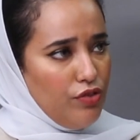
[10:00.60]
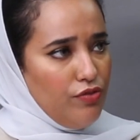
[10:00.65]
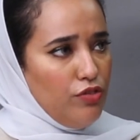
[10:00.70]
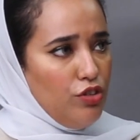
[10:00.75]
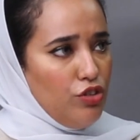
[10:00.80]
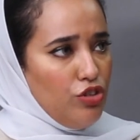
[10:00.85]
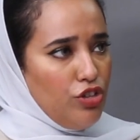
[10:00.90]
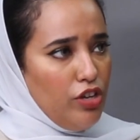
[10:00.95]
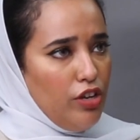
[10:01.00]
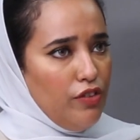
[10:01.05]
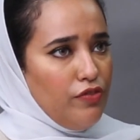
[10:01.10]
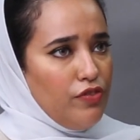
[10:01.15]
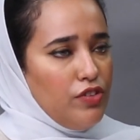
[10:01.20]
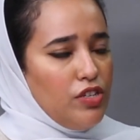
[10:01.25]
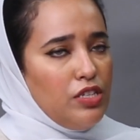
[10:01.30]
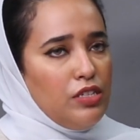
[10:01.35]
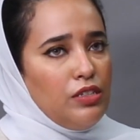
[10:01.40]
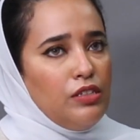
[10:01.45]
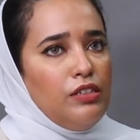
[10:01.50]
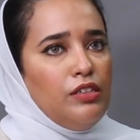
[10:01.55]
of the
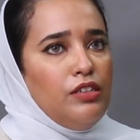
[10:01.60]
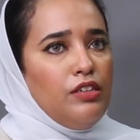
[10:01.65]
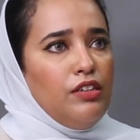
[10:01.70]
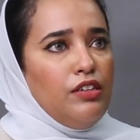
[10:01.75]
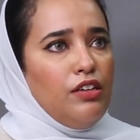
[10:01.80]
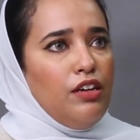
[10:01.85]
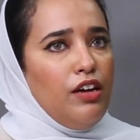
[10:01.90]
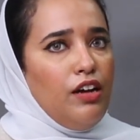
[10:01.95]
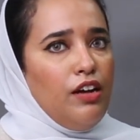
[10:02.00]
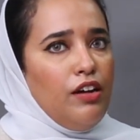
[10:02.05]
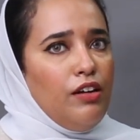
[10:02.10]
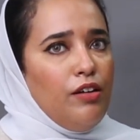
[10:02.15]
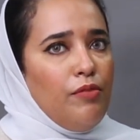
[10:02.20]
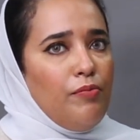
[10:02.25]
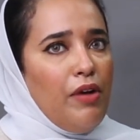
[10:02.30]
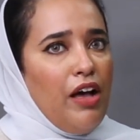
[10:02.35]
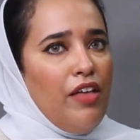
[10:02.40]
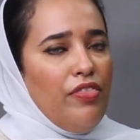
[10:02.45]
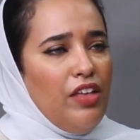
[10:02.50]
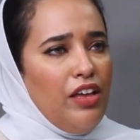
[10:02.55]
shift.
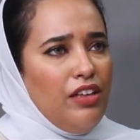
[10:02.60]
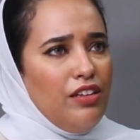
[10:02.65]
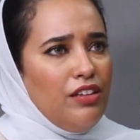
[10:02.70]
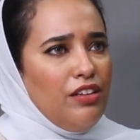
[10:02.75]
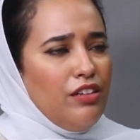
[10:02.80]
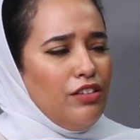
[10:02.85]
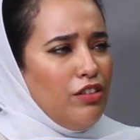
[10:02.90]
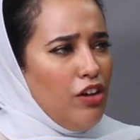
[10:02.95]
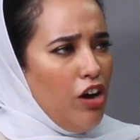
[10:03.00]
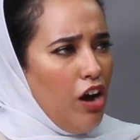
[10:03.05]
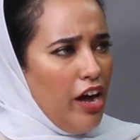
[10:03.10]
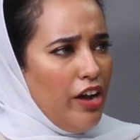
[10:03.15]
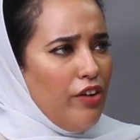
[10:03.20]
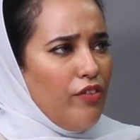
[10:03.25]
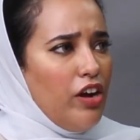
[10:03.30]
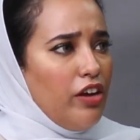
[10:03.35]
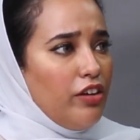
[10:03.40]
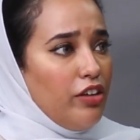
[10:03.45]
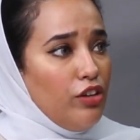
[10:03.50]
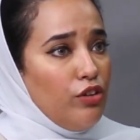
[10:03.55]
Um, and then the
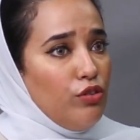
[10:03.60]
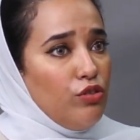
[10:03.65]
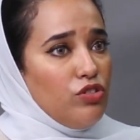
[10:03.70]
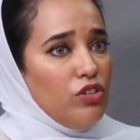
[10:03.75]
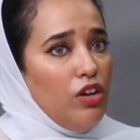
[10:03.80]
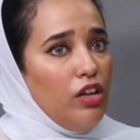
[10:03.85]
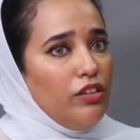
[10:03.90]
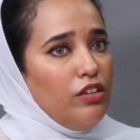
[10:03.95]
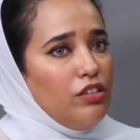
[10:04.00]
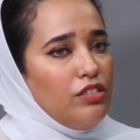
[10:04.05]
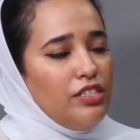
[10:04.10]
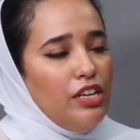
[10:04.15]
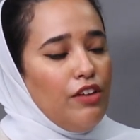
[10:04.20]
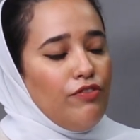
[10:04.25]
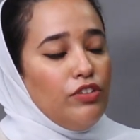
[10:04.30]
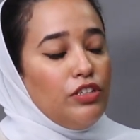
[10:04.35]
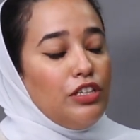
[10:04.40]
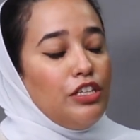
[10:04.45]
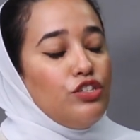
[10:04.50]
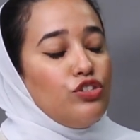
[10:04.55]
hierarchy goes on. There's
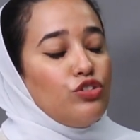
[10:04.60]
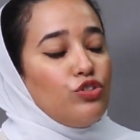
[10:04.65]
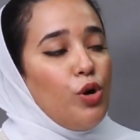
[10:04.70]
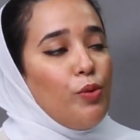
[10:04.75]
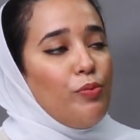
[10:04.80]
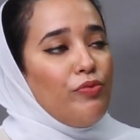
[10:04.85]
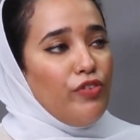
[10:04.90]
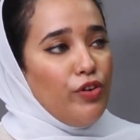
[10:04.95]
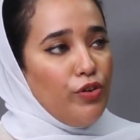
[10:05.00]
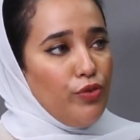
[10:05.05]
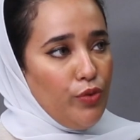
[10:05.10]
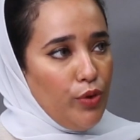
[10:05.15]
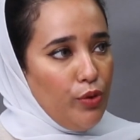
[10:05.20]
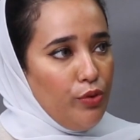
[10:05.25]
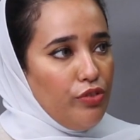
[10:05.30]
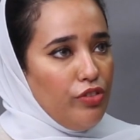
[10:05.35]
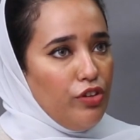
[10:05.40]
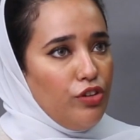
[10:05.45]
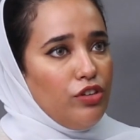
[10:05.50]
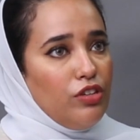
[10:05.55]
definitely scope for
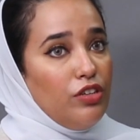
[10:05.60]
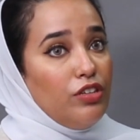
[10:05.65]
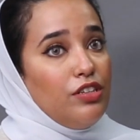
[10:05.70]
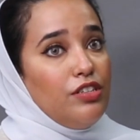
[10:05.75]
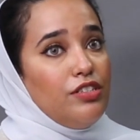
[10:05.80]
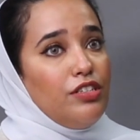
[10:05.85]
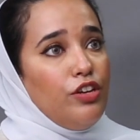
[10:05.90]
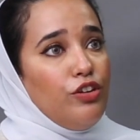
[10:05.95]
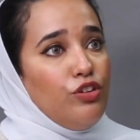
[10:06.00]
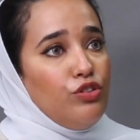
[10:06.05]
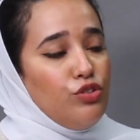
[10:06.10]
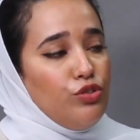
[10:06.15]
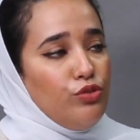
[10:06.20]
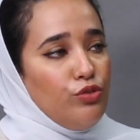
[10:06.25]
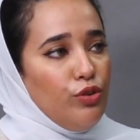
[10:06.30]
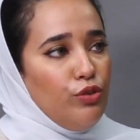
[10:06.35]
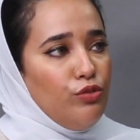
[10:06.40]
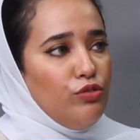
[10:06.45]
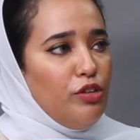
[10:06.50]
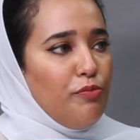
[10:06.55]
growth, and you can continue to
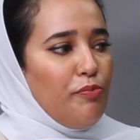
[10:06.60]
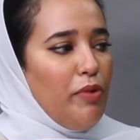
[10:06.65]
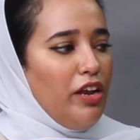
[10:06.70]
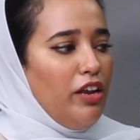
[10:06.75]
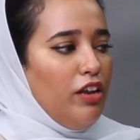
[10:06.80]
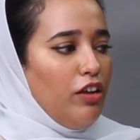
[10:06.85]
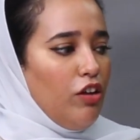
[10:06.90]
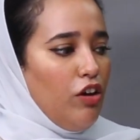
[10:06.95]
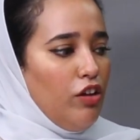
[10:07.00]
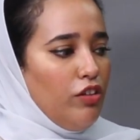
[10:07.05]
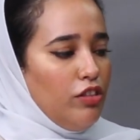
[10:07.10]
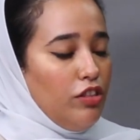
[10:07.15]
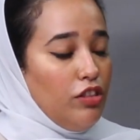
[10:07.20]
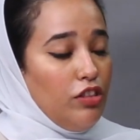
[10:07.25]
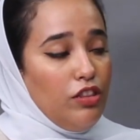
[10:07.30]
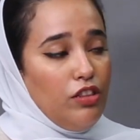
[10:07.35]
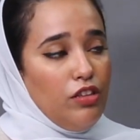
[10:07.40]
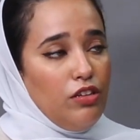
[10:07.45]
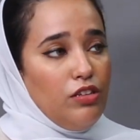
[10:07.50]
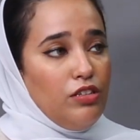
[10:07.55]
grow depending on
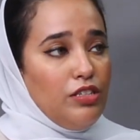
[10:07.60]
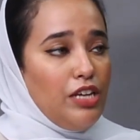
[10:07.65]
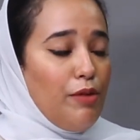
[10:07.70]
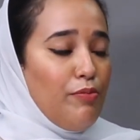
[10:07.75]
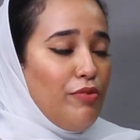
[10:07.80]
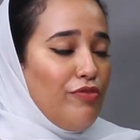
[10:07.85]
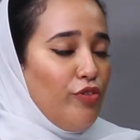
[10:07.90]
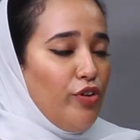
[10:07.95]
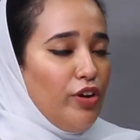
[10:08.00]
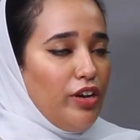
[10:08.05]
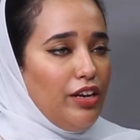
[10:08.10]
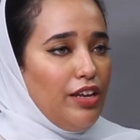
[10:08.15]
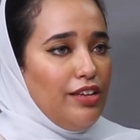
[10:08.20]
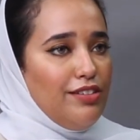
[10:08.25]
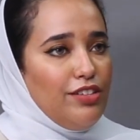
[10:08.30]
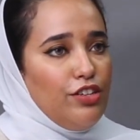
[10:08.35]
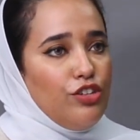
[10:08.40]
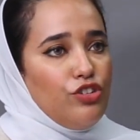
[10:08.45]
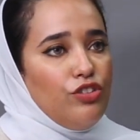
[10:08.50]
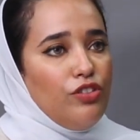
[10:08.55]
the type of
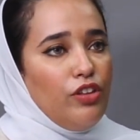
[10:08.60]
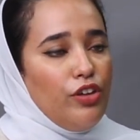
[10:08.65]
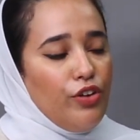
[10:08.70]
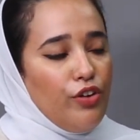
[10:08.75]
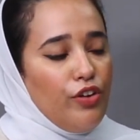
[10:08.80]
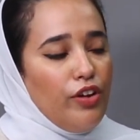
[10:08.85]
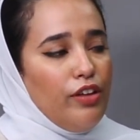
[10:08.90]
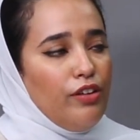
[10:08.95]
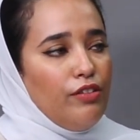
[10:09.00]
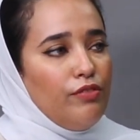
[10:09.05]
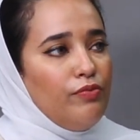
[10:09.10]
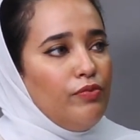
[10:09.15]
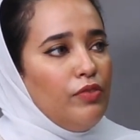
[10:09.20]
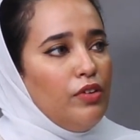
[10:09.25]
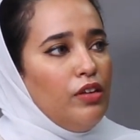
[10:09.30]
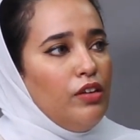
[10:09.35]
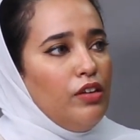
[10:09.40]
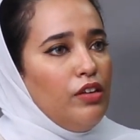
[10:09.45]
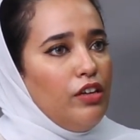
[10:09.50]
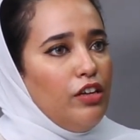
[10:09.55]
organization that you're in,
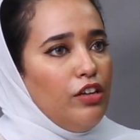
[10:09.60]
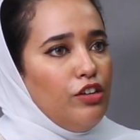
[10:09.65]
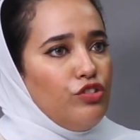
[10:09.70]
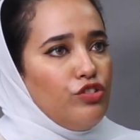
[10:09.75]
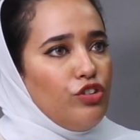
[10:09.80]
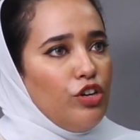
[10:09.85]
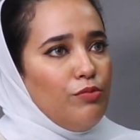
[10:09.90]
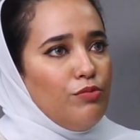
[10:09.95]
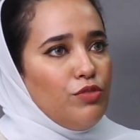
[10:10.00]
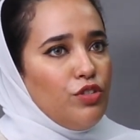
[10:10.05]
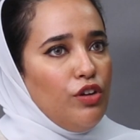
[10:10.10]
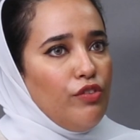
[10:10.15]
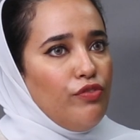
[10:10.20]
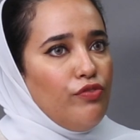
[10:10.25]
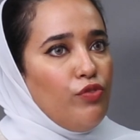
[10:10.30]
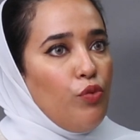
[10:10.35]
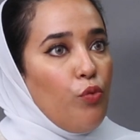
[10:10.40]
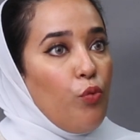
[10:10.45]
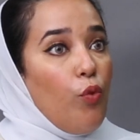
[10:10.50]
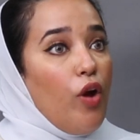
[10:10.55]
in terms of
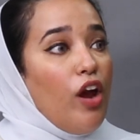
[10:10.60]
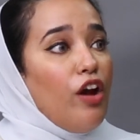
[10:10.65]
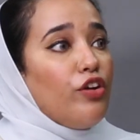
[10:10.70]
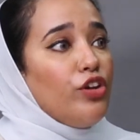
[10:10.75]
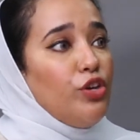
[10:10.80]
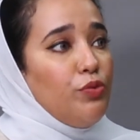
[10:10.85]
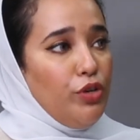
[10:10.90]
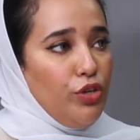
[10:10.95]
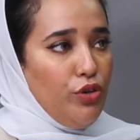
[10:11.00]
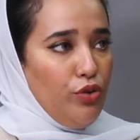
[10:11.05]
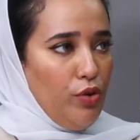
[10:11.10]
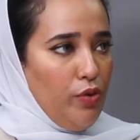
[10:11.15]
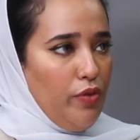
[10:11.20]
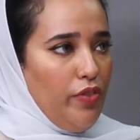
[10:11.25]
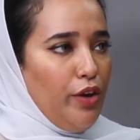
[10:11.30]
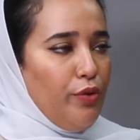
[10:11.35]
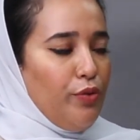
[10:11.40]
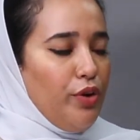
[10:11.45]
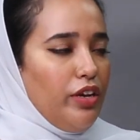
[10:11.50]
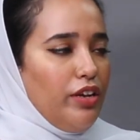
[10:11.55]
where you would grow in
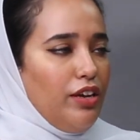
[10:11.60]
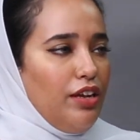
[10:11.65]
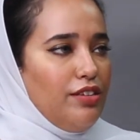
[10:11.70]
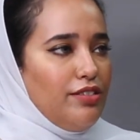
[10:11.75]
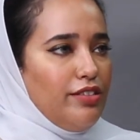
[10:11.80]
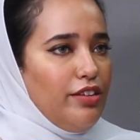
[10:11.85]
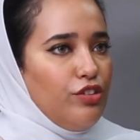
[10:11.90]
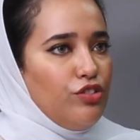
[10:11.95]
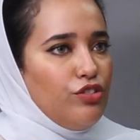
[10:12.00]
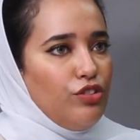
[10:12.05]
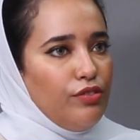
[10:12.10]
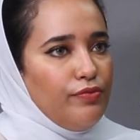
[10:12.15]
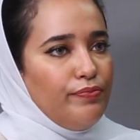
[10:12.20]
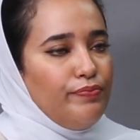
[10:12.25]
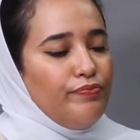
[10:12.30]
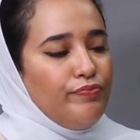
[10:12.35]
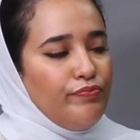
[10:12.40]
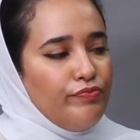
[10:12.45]
that organization.